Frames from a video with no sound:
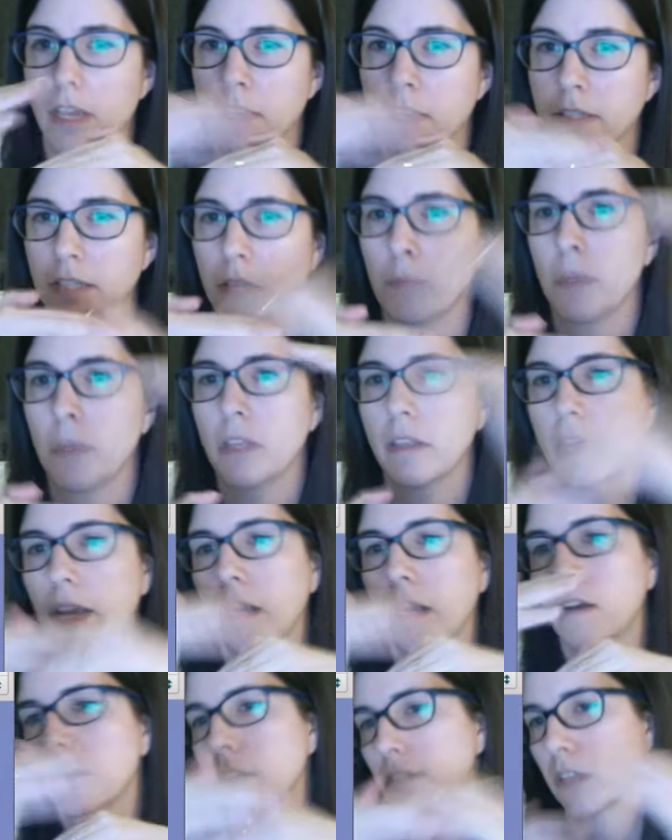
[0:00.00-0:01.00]
Things can be
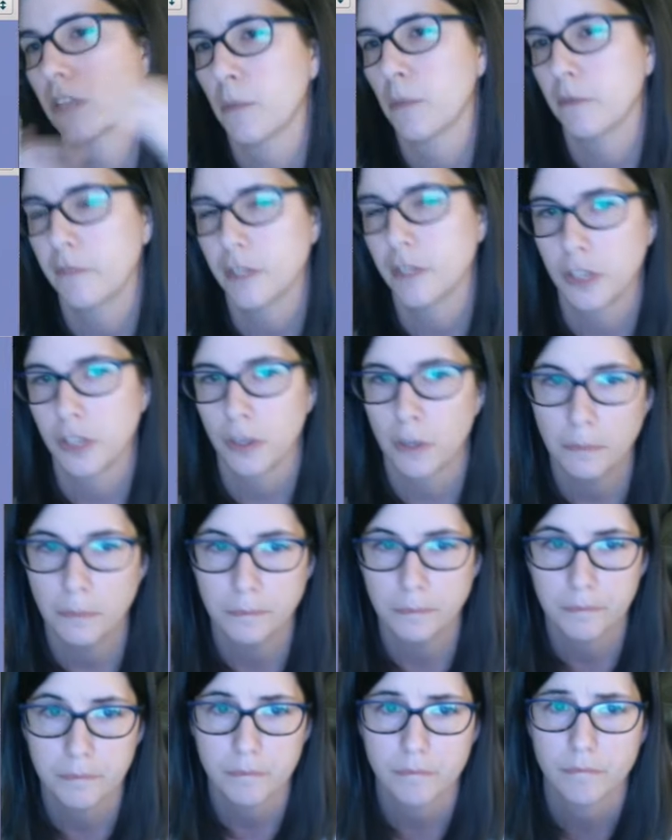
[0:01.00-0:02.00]
layered on top of each other.